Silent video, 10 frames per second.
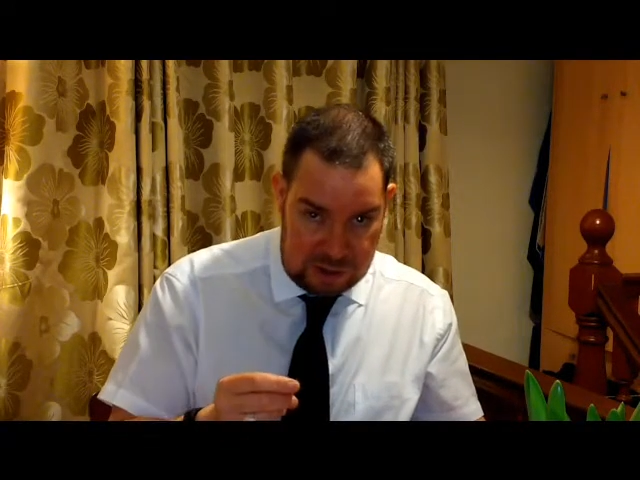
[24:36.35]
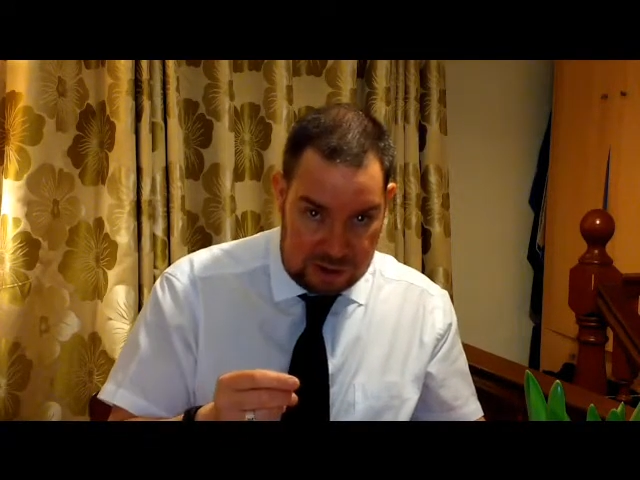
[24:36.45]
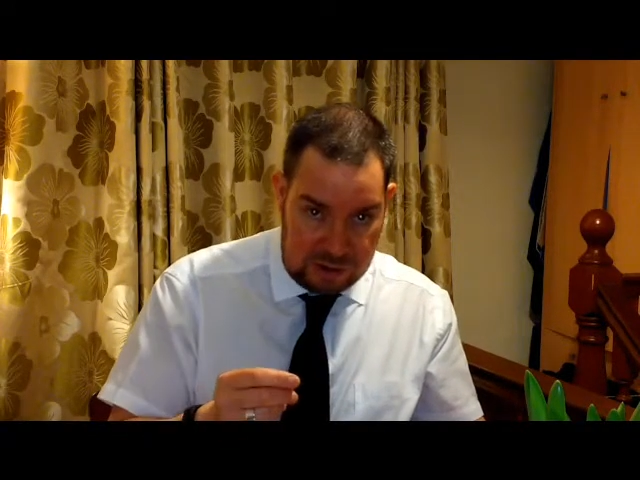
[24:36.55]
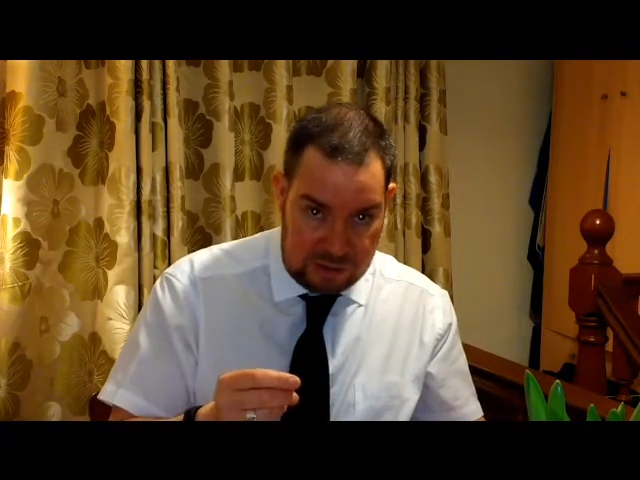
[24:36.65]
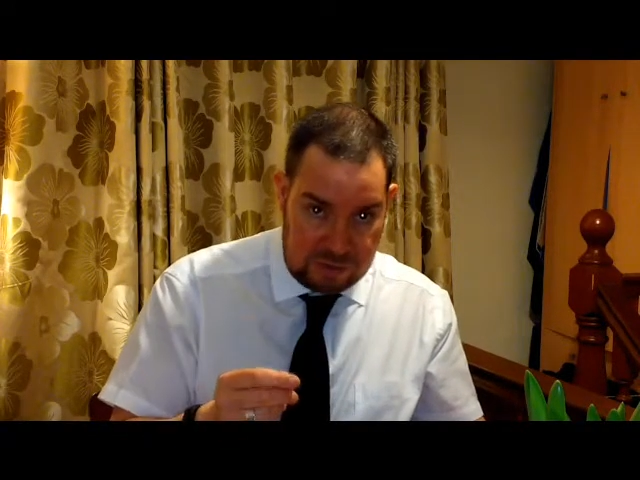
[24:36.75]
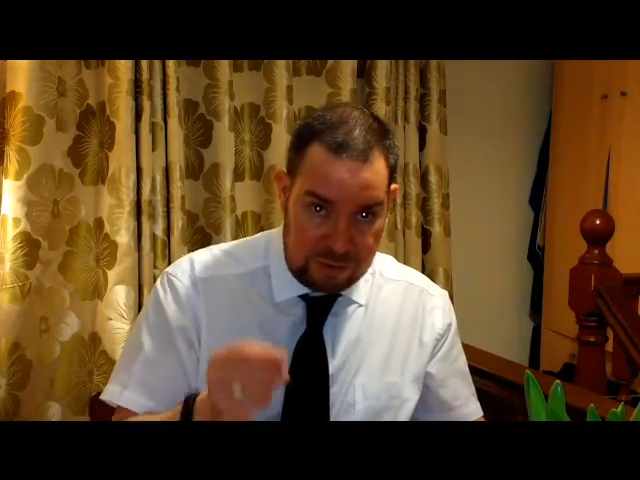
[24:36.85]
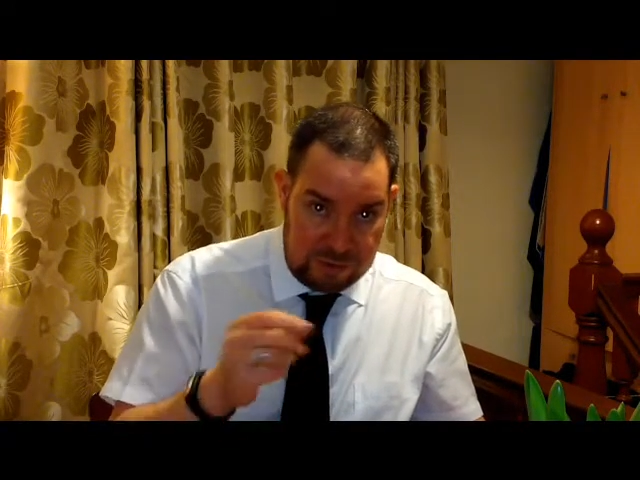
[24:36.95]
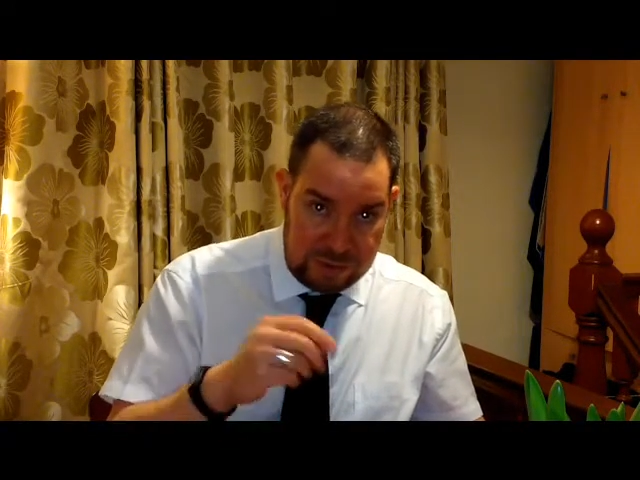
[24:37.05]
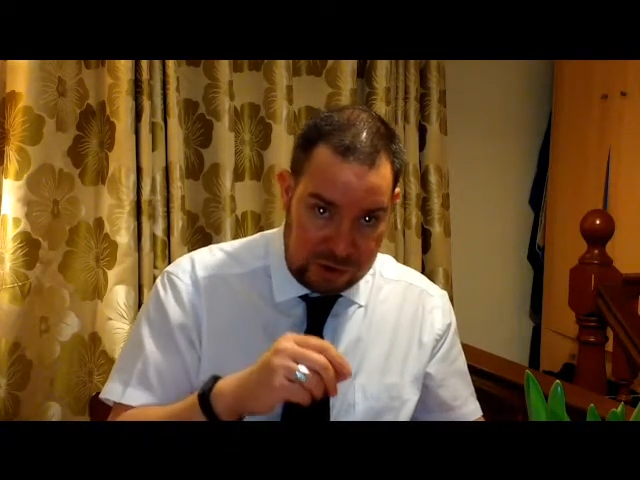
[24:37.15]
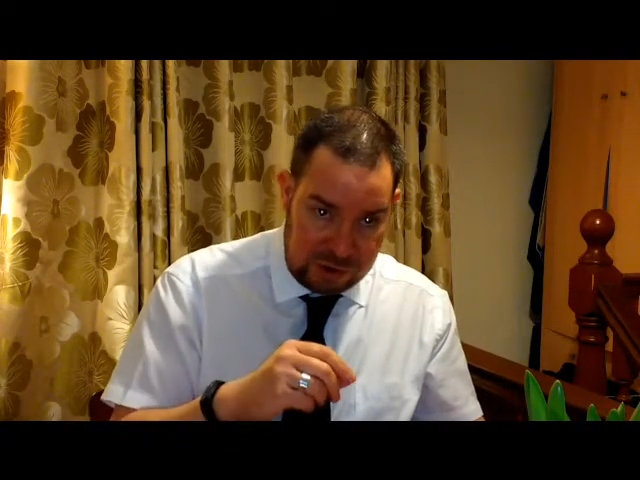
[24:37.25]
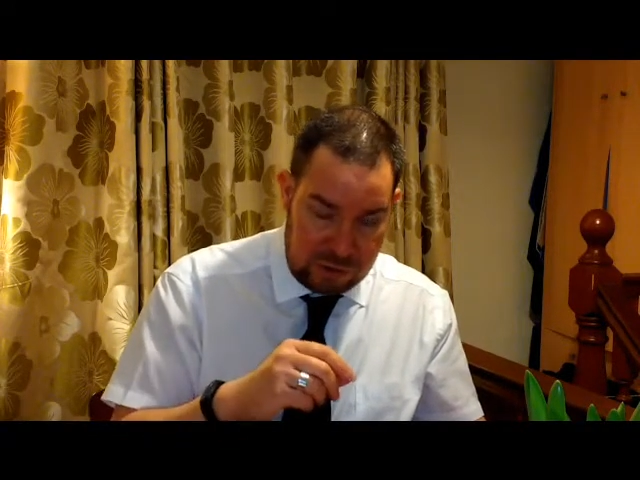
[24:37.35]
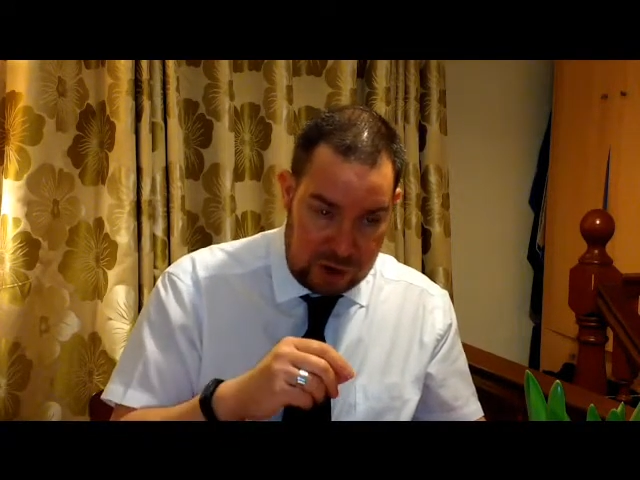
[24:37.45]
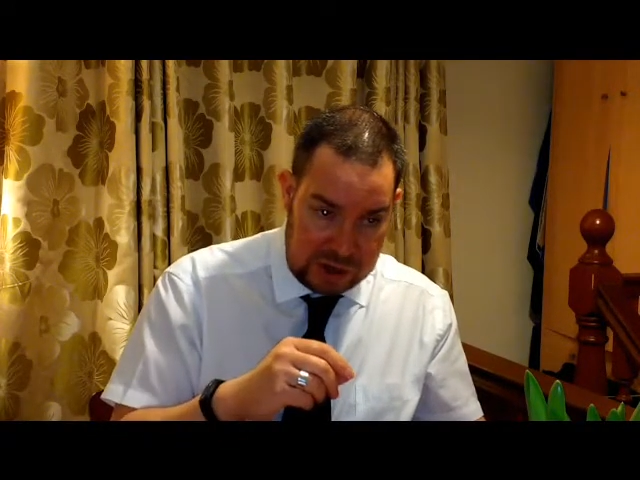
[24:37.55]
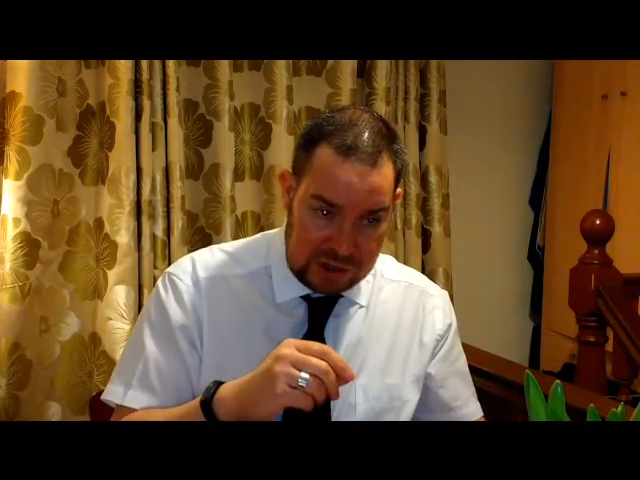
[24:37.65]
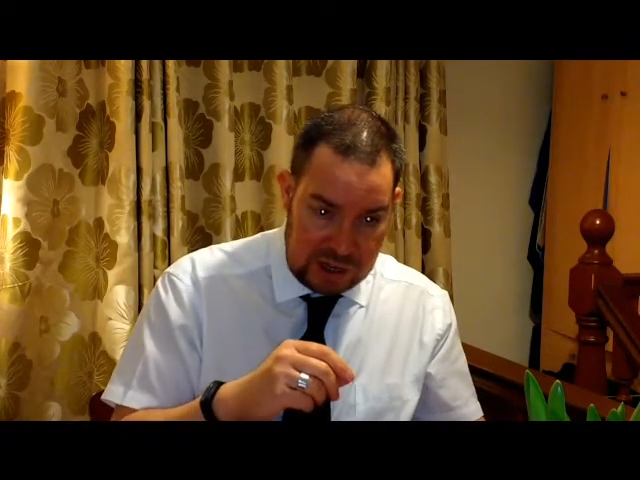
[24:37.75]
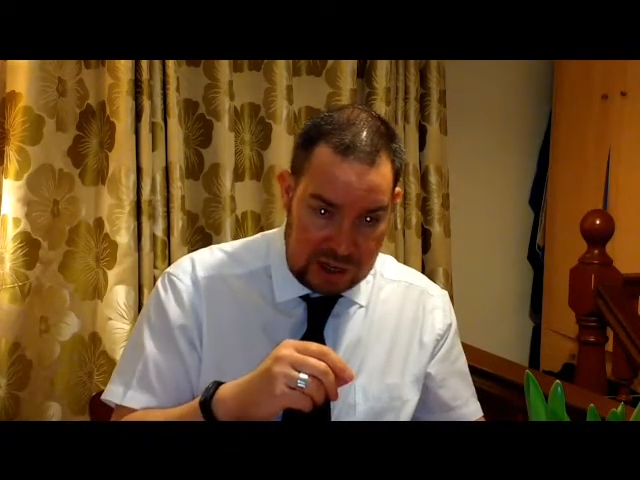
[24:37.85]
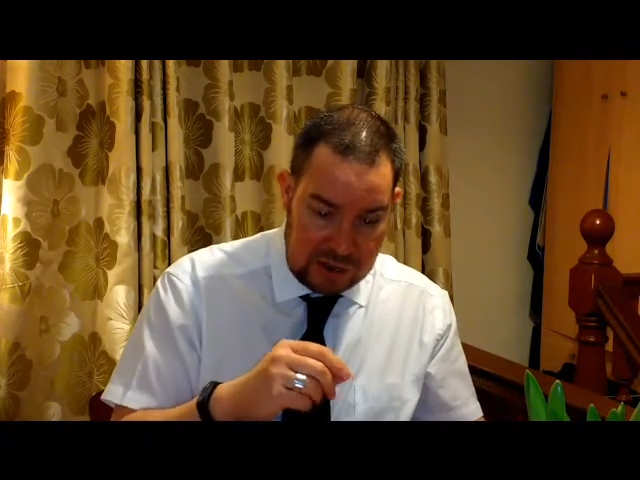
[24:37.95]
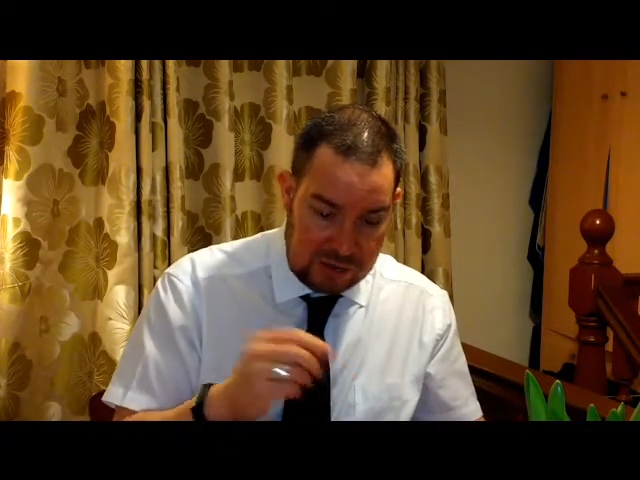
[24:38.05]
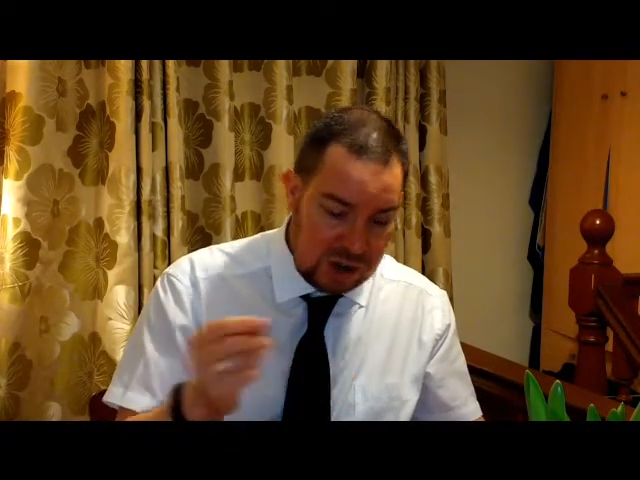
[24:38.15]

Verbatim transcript: others for reverse writing.